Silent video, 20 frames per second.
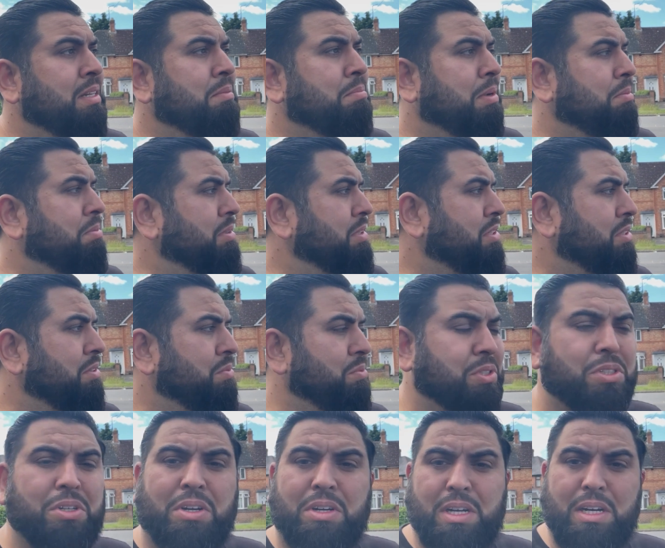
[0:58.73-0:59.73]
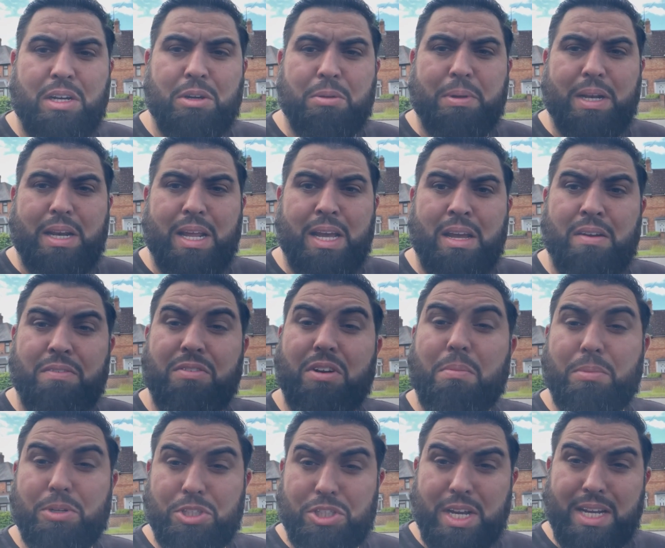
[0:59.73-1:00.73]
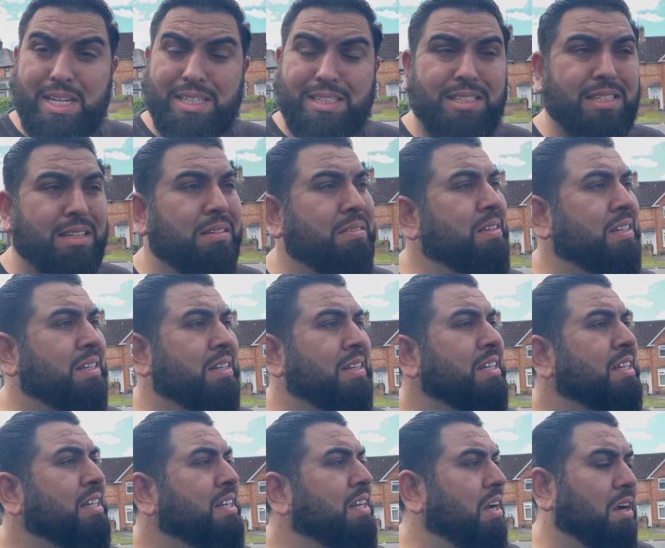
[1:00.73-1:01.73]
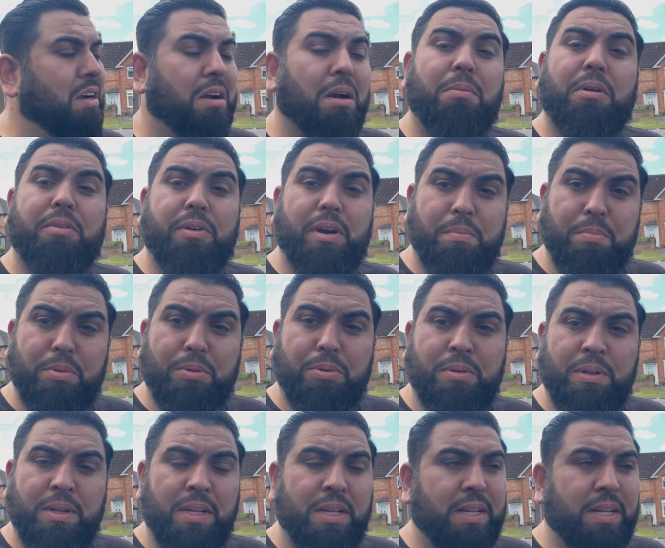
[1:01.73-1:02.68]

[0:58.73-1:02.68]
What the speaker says: Maybe the sun will shine a little bit later. I've got my shades, I got my Red Bull,